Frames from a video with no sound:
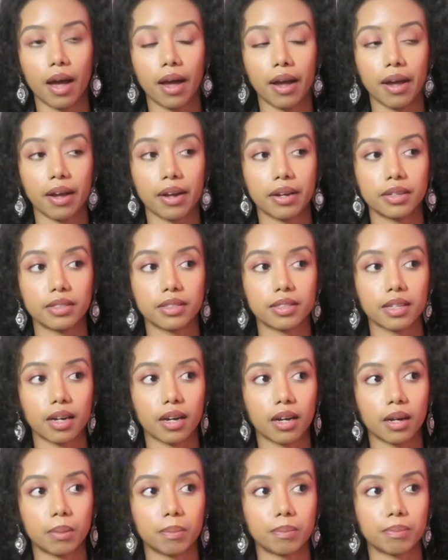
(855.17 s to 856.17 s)
and
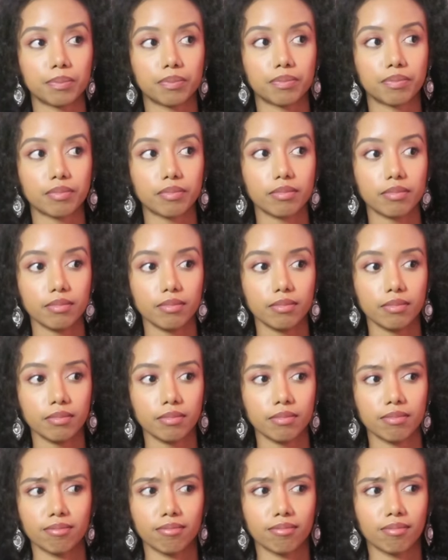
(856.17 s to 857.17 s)
um,
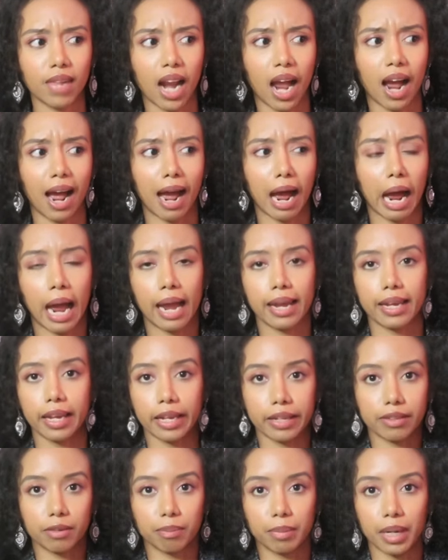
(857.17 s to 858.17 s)
I
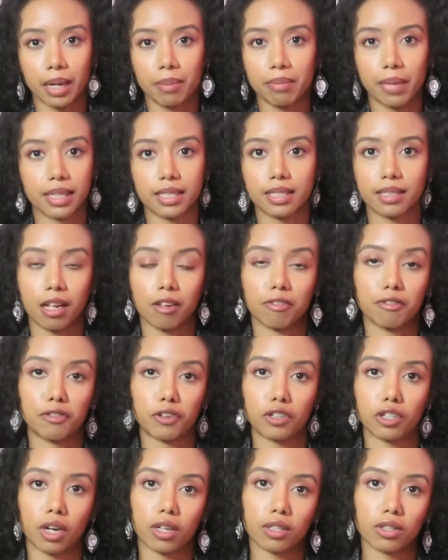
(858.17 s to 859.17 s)
can't blame myself
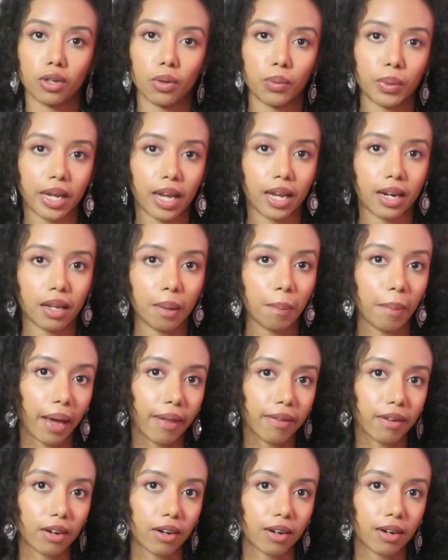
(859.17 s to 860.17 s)
for not knowing any
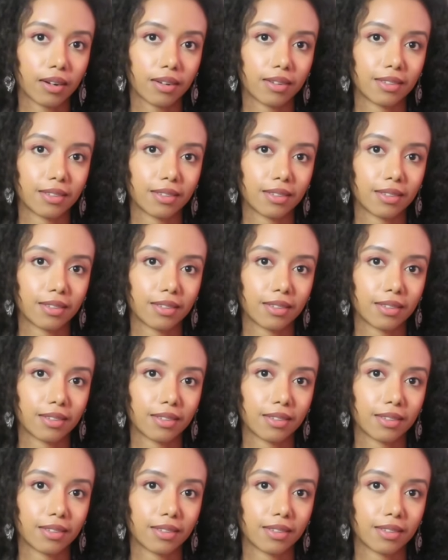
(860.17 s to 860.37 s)
better